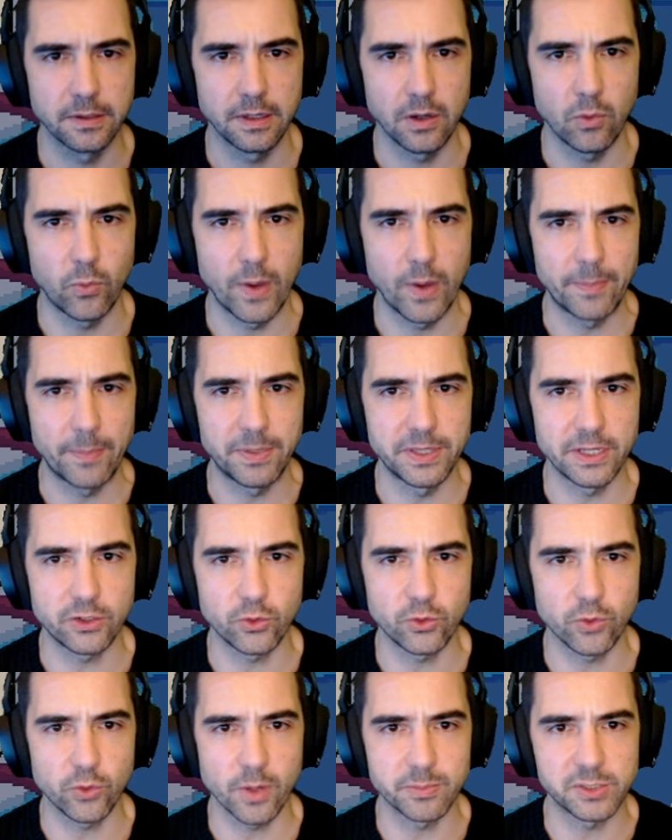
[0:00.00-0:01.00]
A weapon that
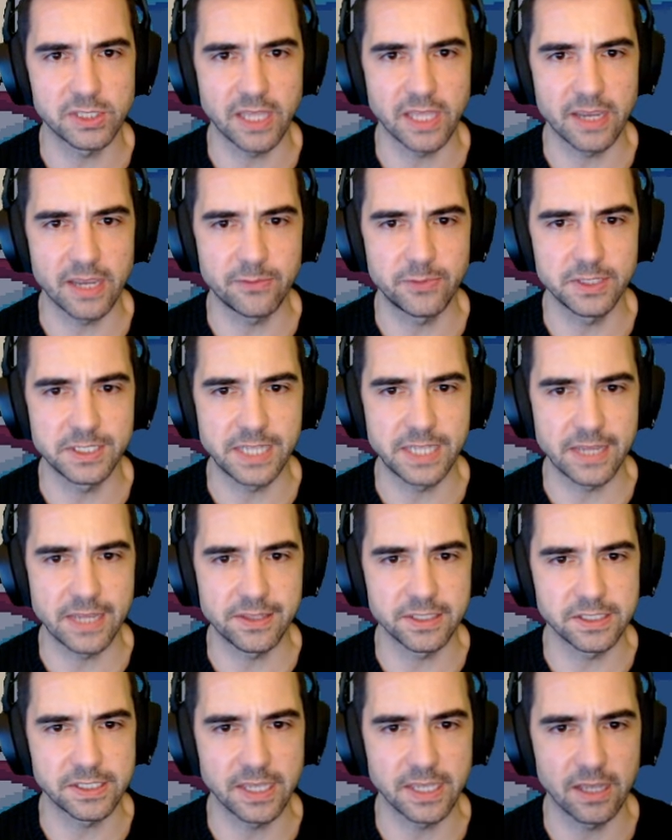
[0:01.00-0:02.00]
corrupts life and death
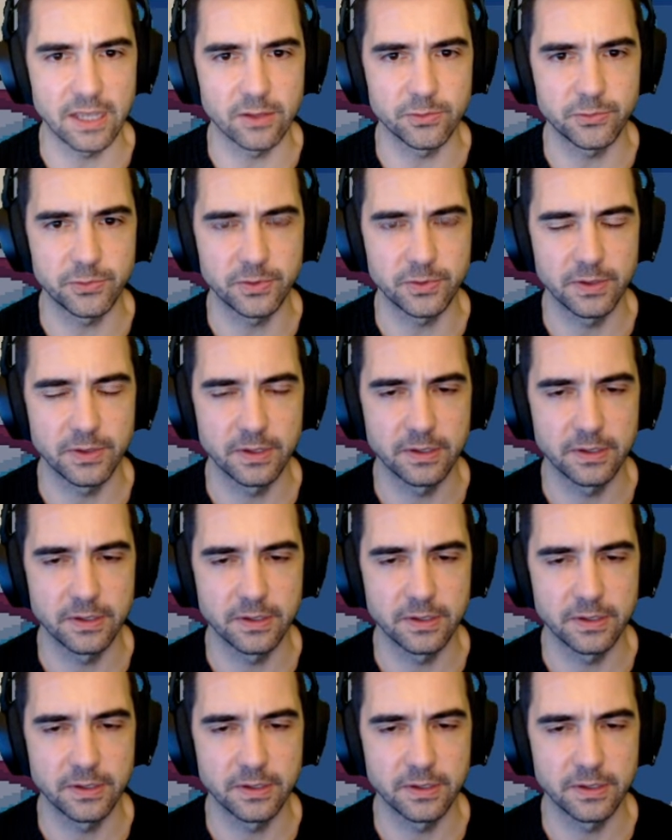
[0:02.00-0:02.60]
itself.